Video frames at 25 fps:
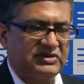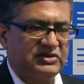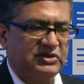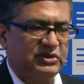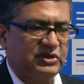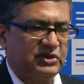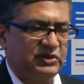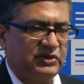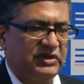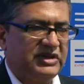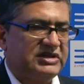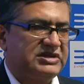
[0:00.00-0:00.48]

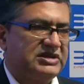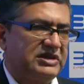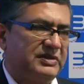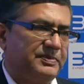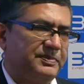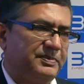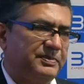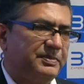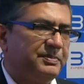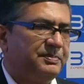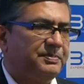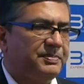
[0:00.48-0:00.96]
so it's a
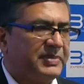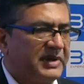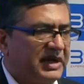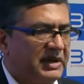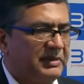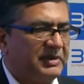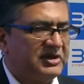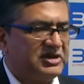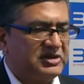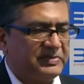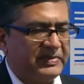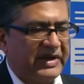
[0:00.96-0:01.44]
pretty
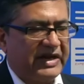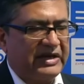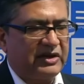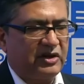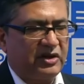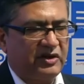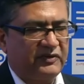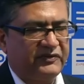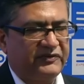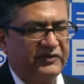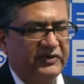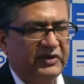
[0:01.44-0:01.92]
much a
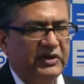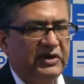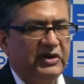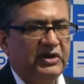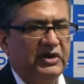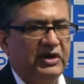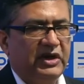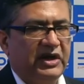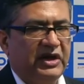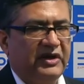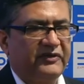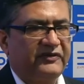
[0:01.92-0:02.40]
matter of
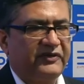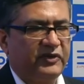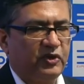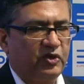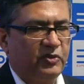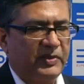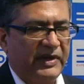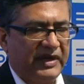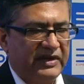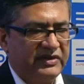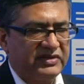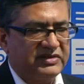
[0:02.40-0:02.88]
a
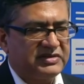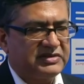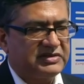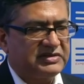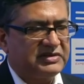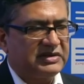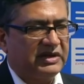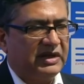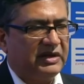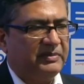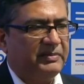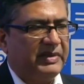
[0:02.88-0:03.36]
few
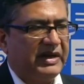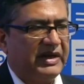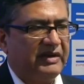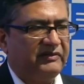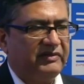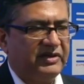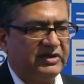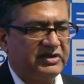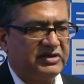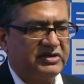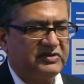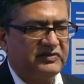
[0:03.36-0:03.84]
months uh, by
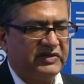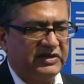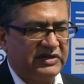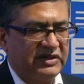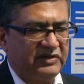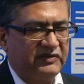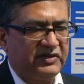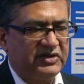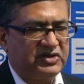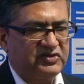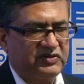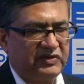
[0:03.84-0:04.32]

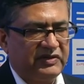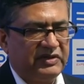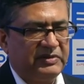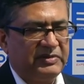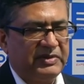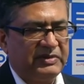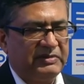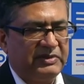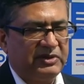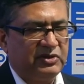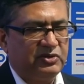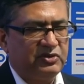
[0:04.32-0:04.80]
within which we will
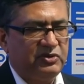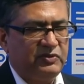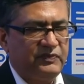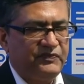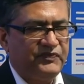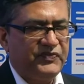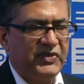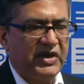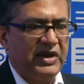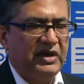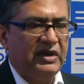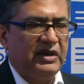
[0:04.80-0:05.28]
be able to
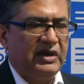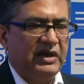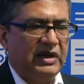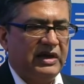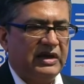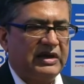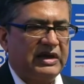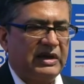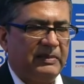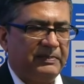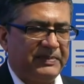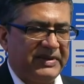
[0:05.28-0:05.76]

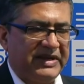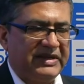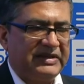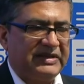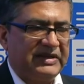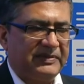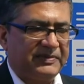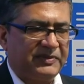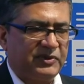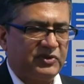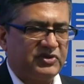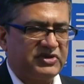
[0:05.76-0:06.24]
uh, complete
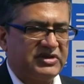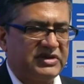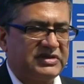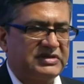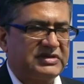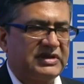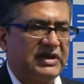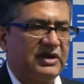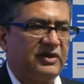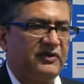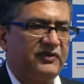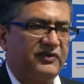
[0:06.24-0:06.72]
the
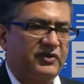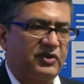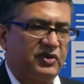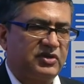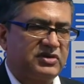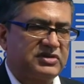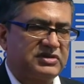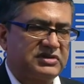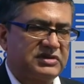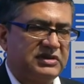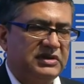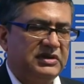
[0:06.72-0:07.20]
process. And of
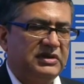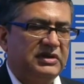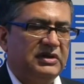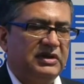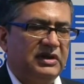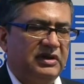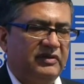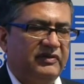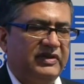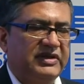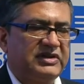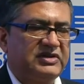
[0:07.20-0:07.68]
course,
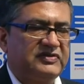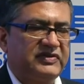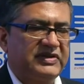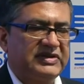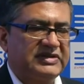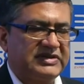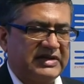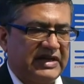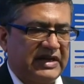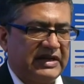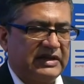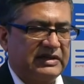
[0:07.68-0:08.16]
once we
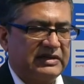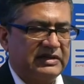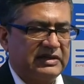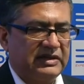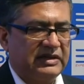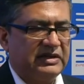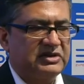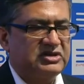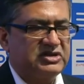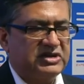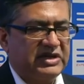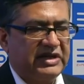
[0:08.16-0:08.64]
start
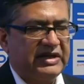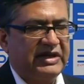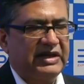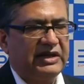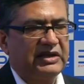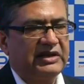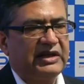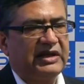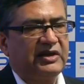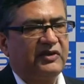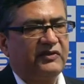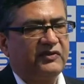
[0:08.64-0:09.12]

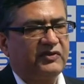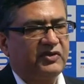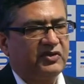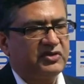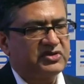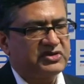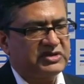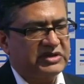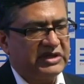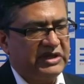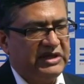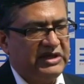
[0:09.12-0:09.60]
trading, then of
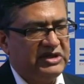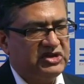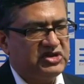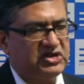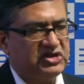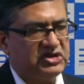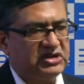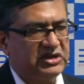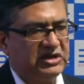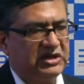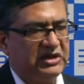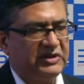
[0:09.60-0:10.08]
course
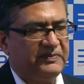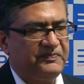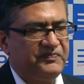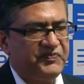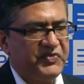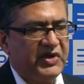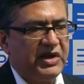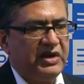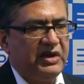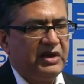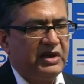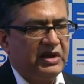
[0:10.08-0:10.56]
each
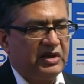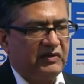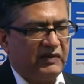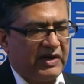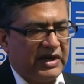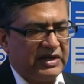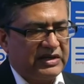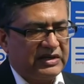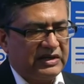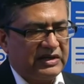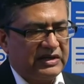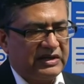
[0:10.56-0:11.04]

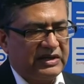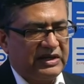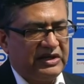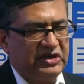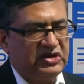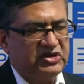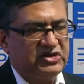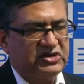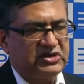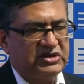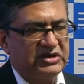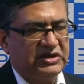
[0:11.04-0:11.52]
quarter,
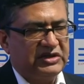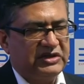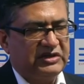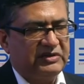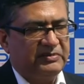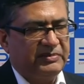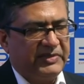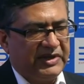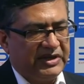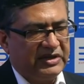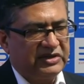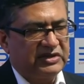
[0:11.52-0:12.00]
each
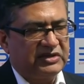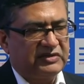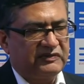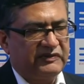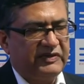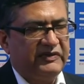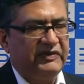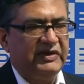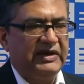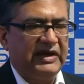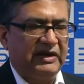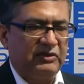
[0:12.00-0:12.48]
month,
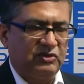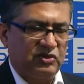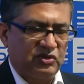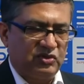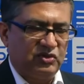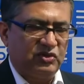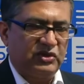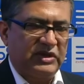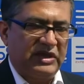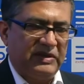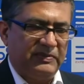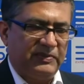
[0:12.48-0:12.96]
we will have
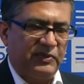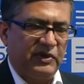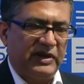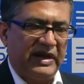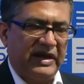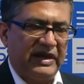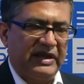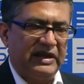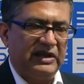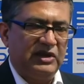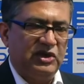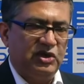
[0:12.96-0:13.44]
to keep on
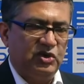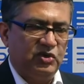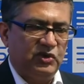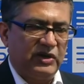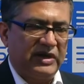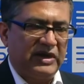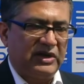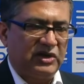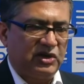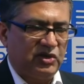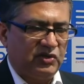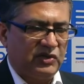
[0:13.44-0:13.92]
adding
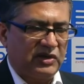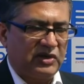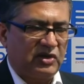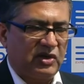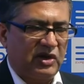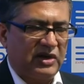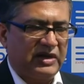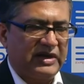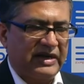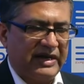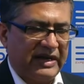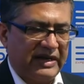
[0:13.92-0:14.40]
newer and newer
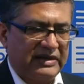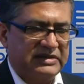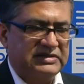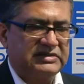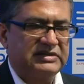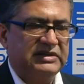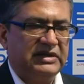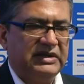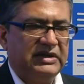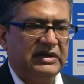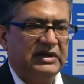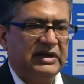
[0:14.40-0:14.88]

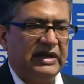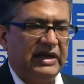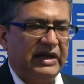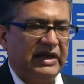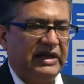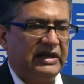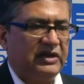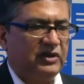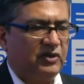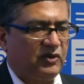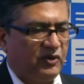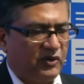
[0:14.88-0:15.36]
contracts
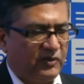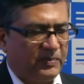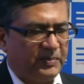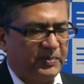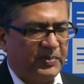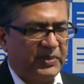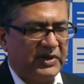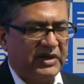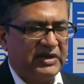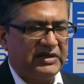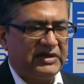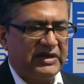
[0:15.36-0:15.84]
and hope
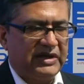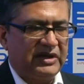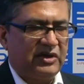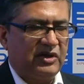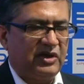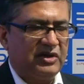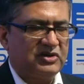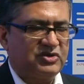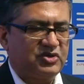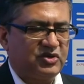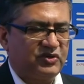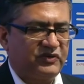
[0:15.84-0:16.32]
that
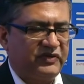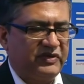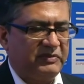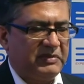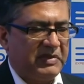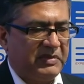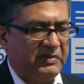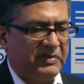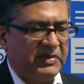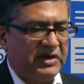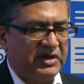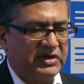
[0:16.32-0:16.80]
all SUFI
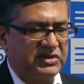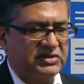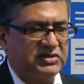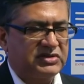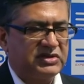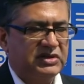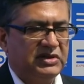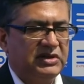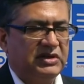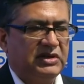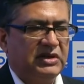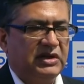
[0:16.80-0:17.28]
members
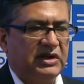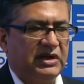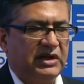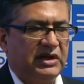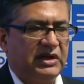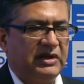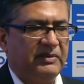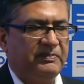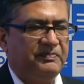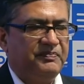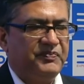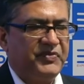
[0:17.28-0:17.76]

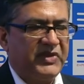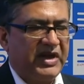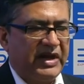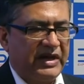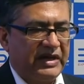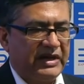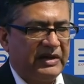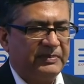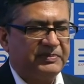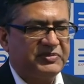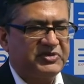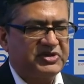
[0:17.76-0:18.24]
uh,
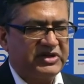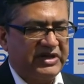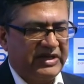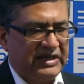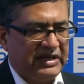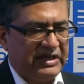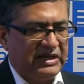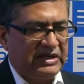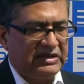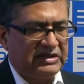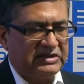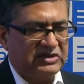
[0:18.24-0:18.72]
end up
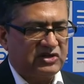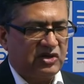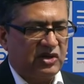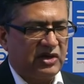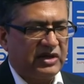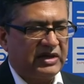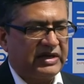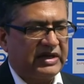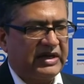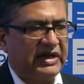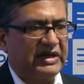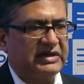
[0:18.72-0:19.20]
trading in this
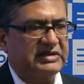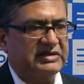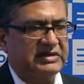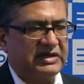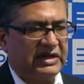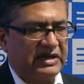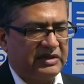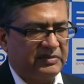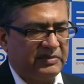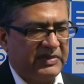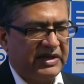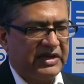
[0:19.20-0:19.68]
contract
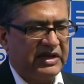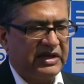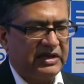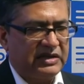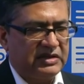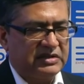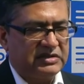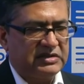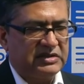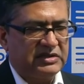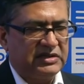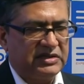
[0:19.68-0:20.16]
and make
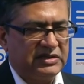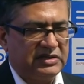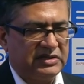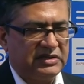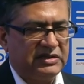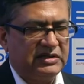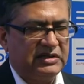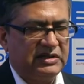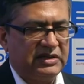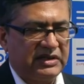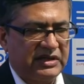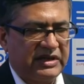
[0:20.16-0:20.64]
it
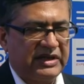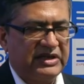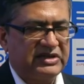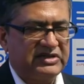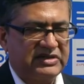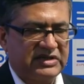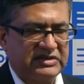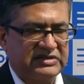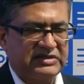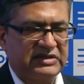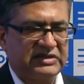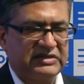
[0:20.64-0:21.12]
uh, a great
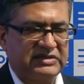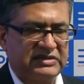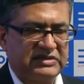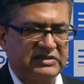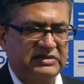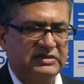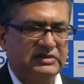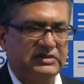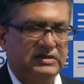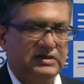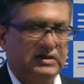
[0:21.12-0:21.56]
success.